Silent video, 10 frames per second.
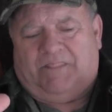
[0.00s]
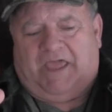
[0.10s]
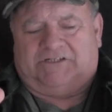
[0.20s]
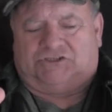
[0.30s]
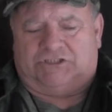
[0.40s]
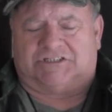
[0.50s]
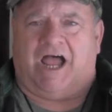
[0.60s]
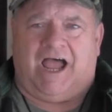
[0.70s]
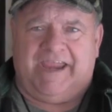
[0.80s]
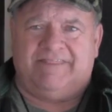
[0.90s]
is
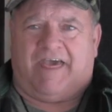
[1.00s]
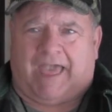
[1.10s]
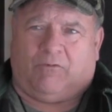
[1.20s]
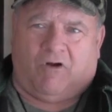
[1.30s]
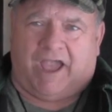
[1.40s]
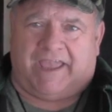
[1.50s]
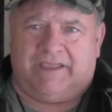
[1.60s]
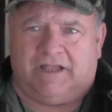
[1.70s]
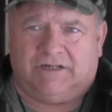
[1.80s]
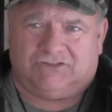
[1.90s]
designed that
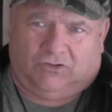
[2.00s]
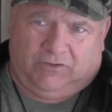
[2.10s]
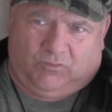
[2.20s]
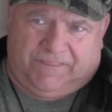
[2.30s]
way so that